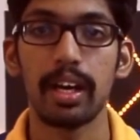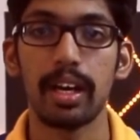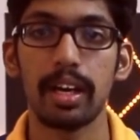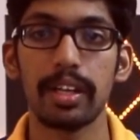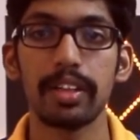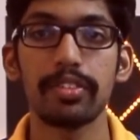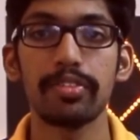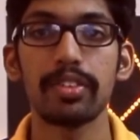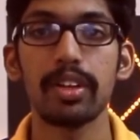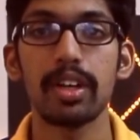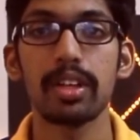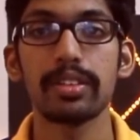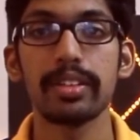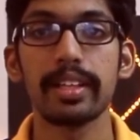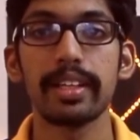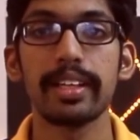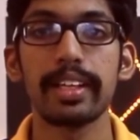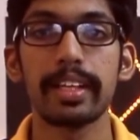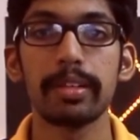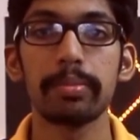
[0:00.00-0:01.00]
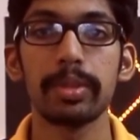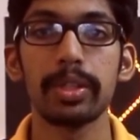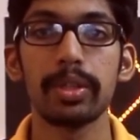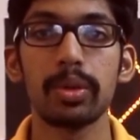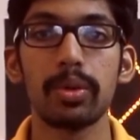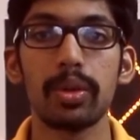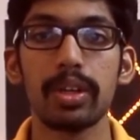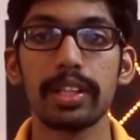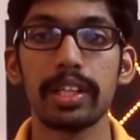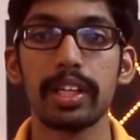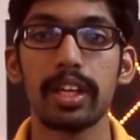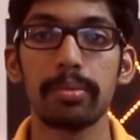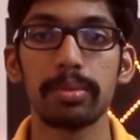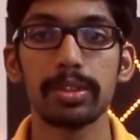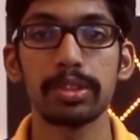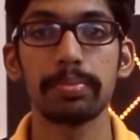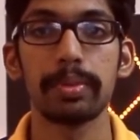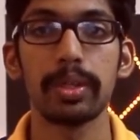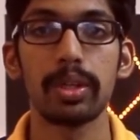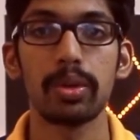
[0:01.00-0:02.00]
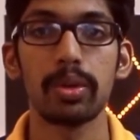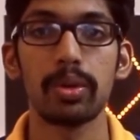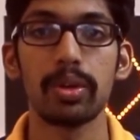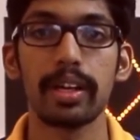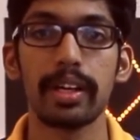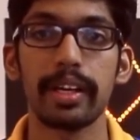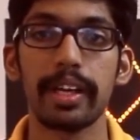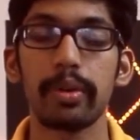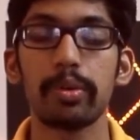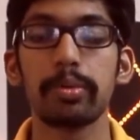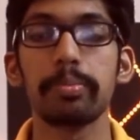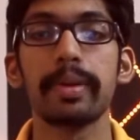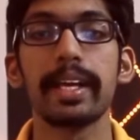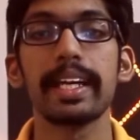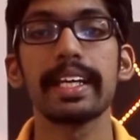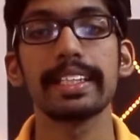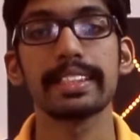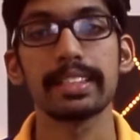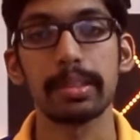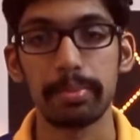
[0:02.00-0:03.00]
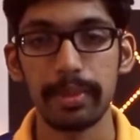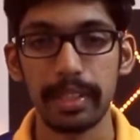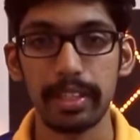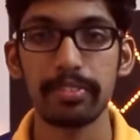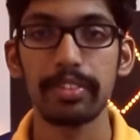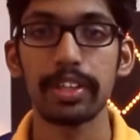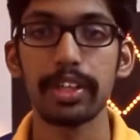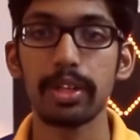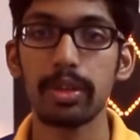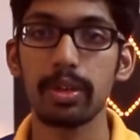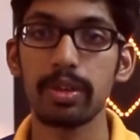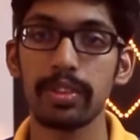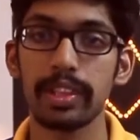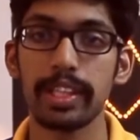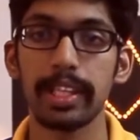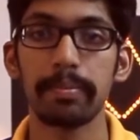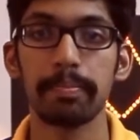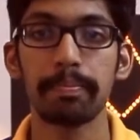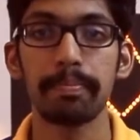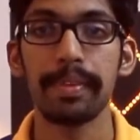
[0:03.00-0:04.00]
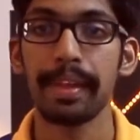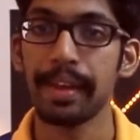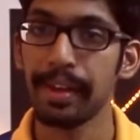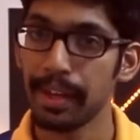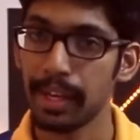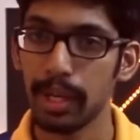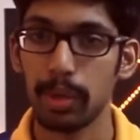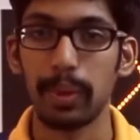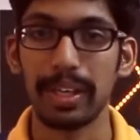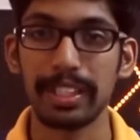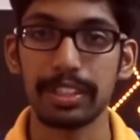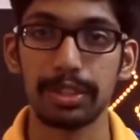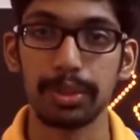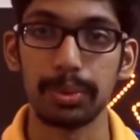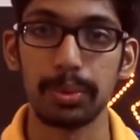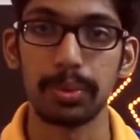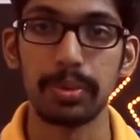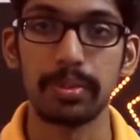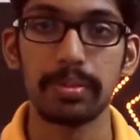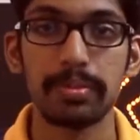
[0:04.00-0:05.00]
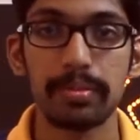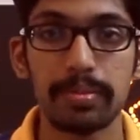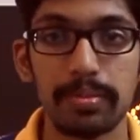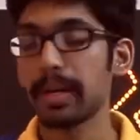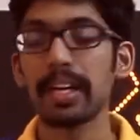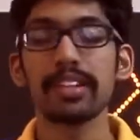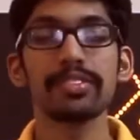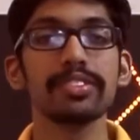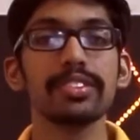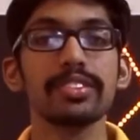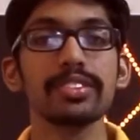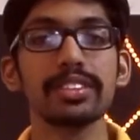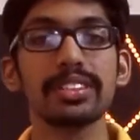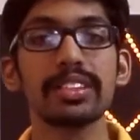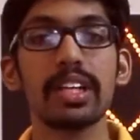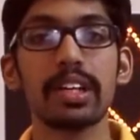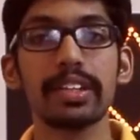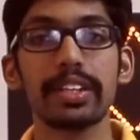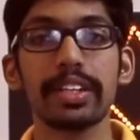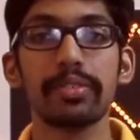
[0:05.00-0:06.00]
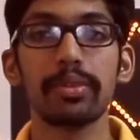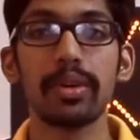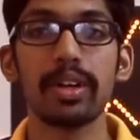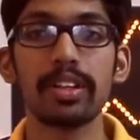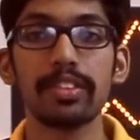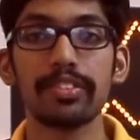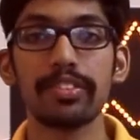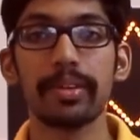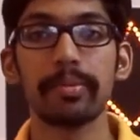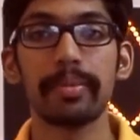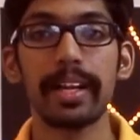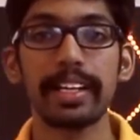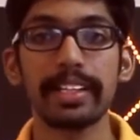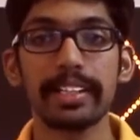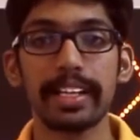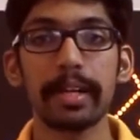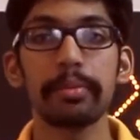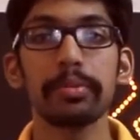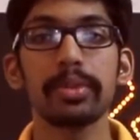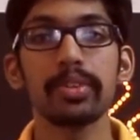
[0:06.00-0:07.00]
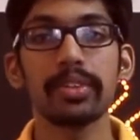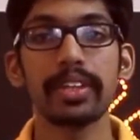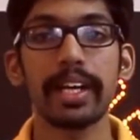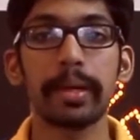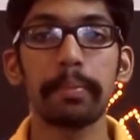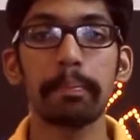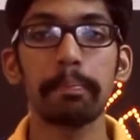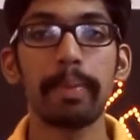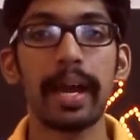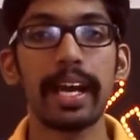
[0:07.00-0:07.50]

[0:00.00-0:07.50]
Uh, if not then let me know on the comments below and I will make a separate video on them quite soon. Smartphones got evolved from like time to time